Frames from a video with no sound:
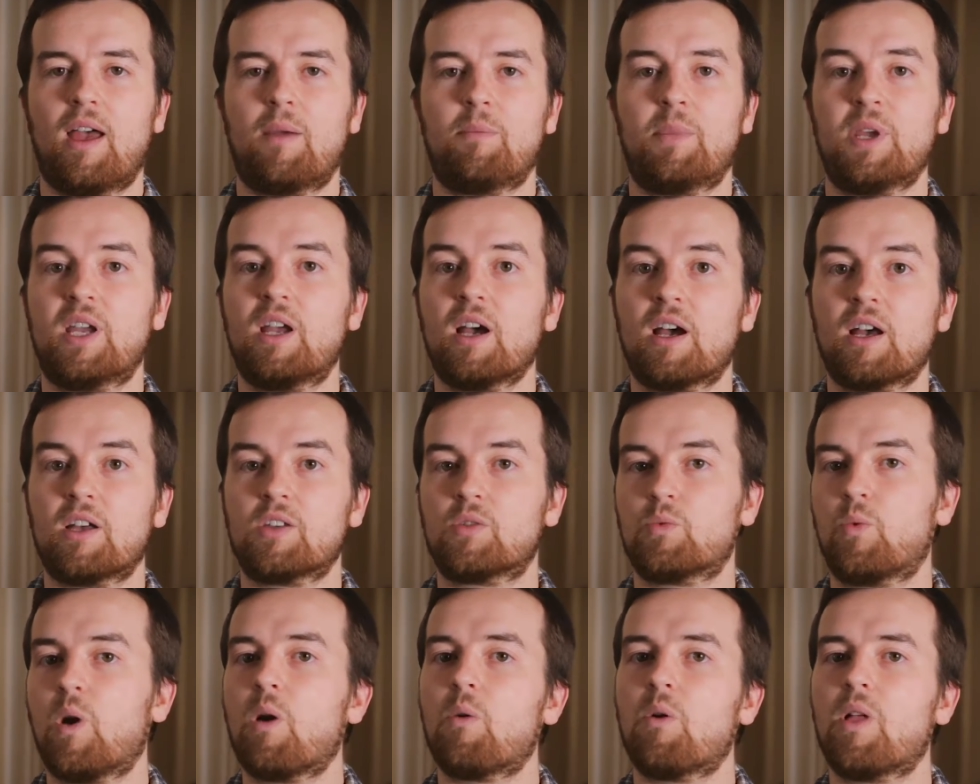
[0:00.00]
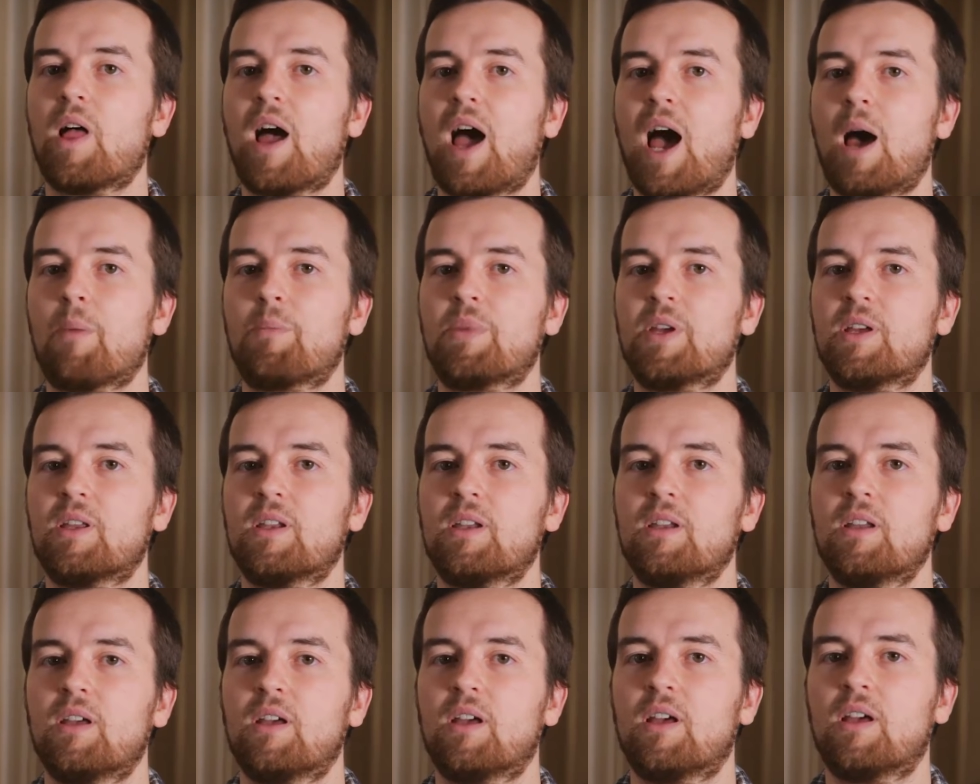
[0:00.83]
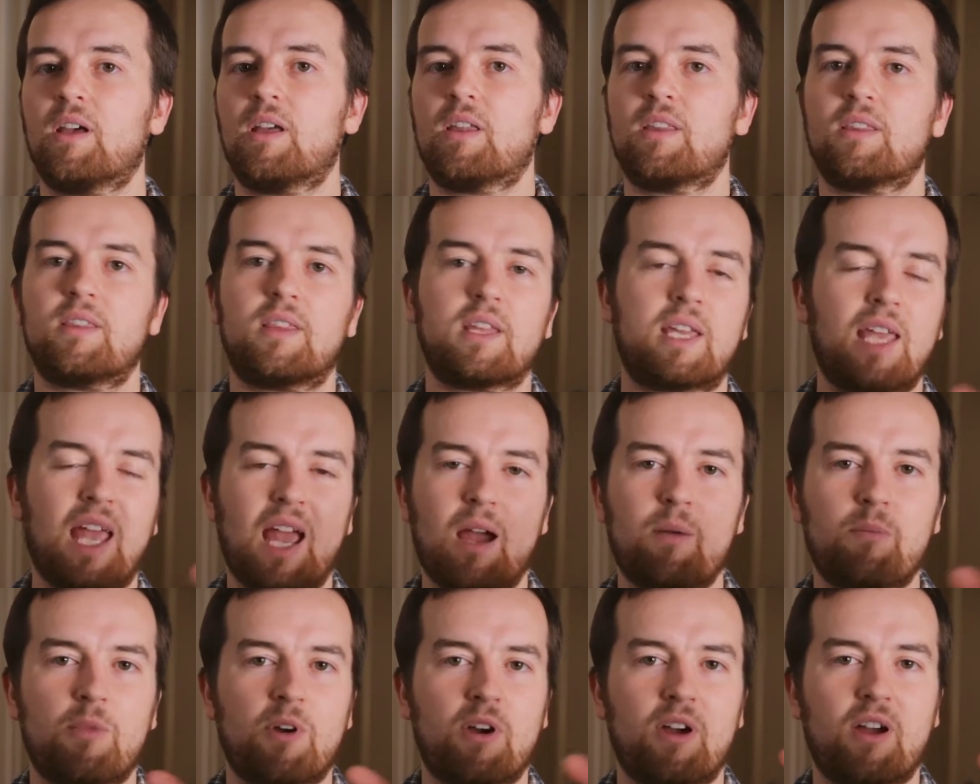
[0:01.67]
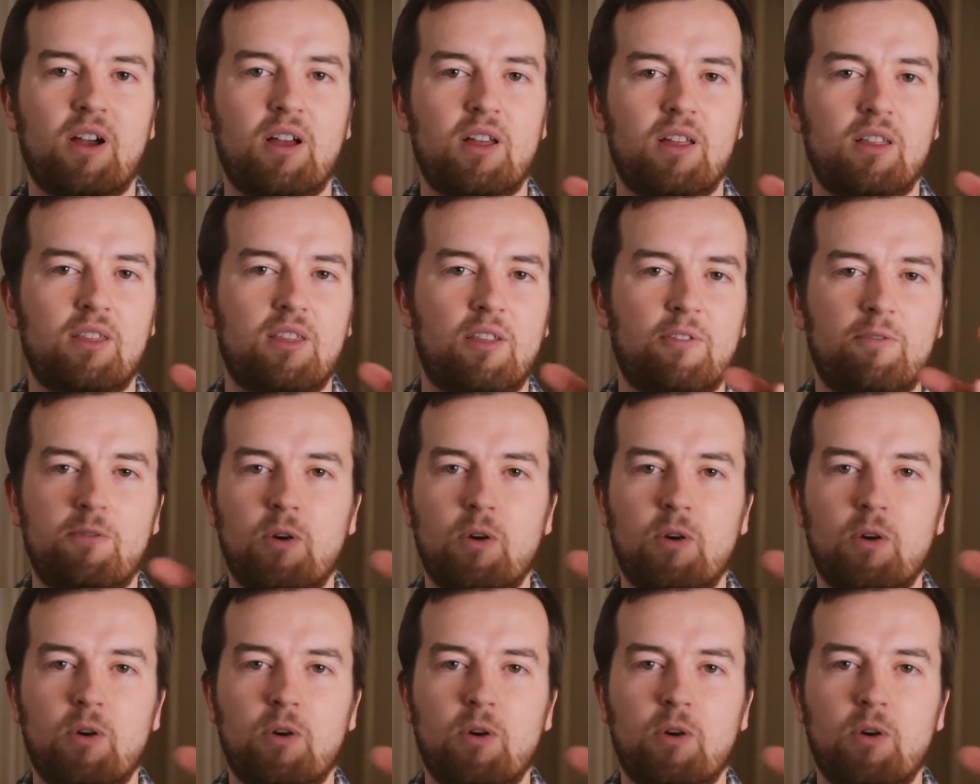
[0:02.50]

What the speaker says: Because what will happen? The